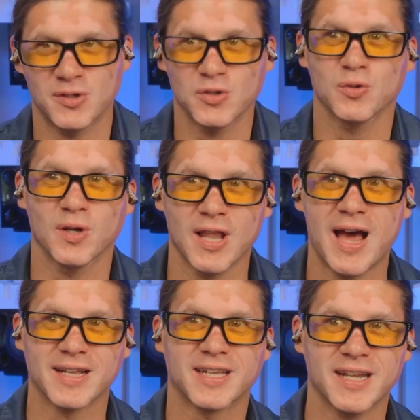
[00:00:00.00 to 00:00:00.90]
do a
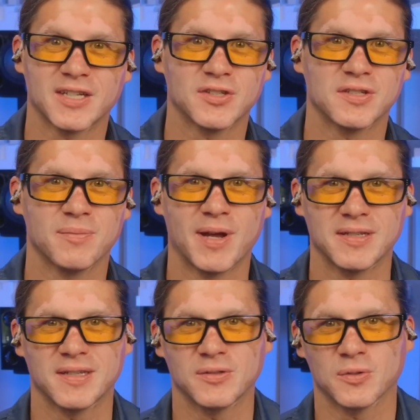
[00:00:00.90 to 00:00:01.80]
lot of connections to
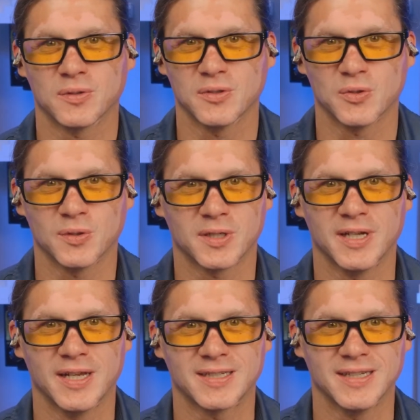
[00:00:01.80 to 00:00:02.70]
my Central Control
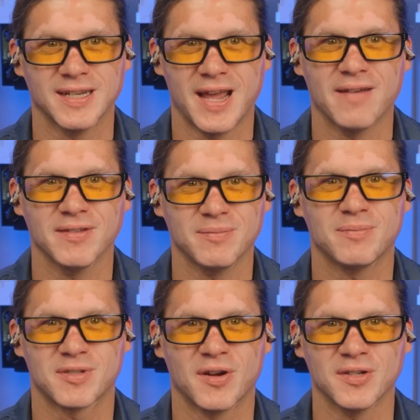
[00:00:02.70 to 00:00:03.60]
Connect and have it
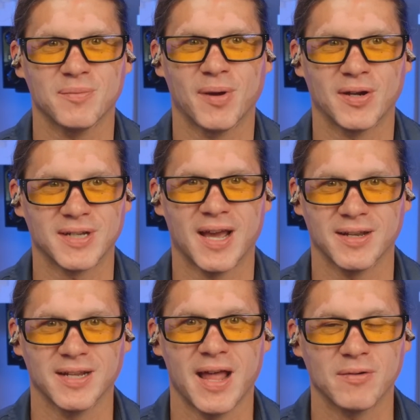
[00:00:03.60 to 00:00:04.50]
start to bog
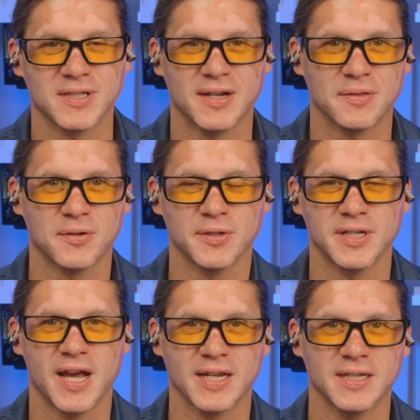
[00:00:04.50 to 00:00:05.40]
down. And I was on a
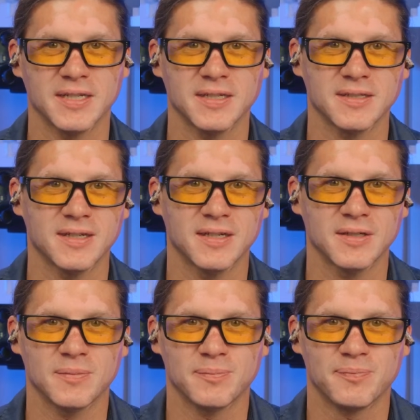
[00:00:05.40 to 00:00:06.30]
3090
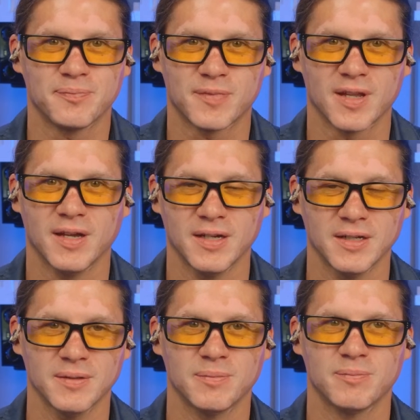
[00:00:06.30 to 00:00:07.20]

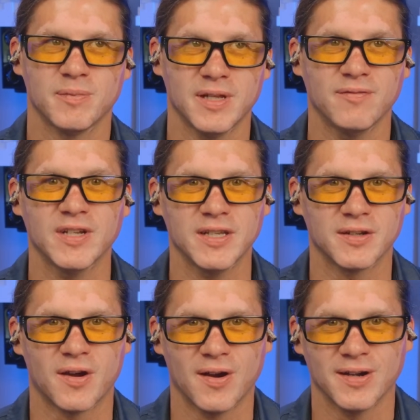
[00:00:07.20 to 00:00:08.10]

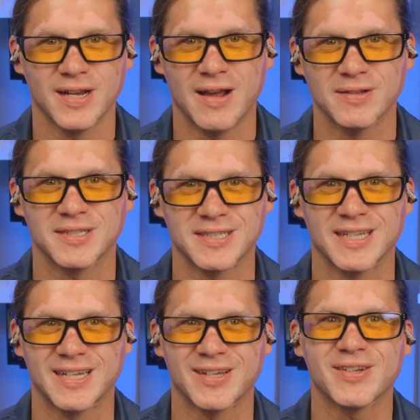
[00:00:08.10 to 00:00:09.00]
NVIDIA card, and I was
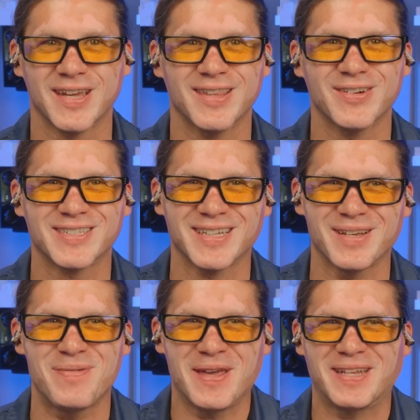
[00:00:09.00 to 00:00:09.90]
just like, okay, there is a
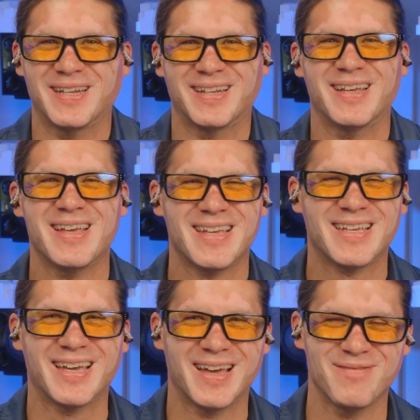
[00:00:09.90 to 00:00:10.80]
limit.
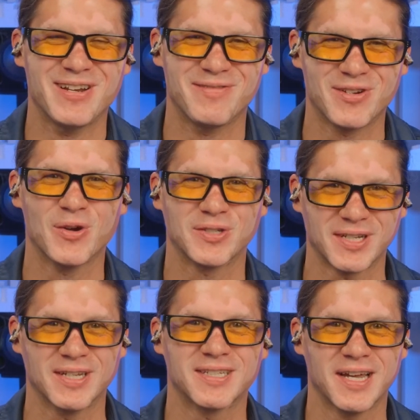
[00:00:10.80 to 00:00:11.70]
I mean, if you're
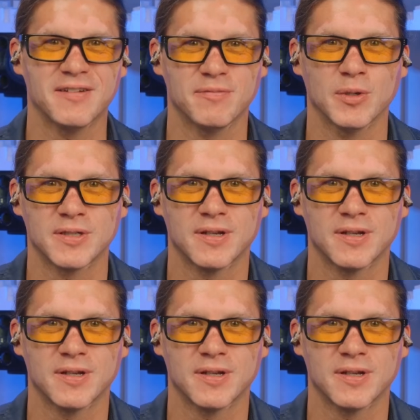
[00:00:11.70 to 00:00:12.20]
hosting a ton of